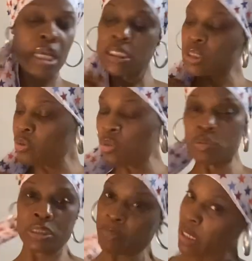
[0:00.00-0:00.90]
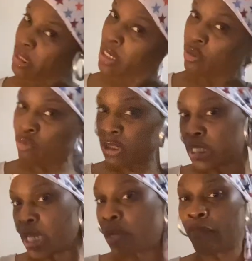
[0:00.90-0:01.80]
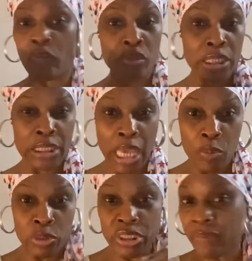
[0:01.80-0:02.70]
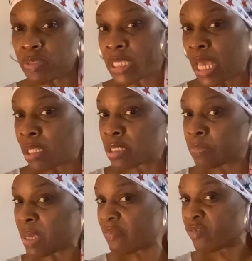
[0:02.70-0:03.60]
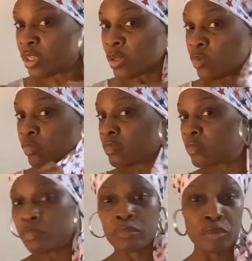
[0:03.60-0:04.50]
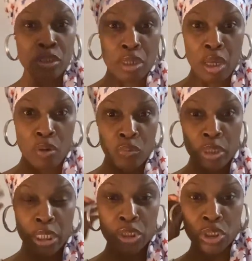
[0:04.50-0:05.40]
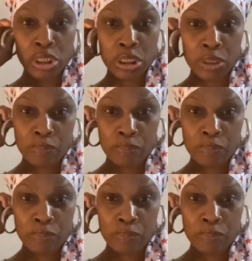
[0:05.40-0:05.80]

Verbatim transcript: so you do something like that you can take it up on this side whichever side looks better for you you know, and just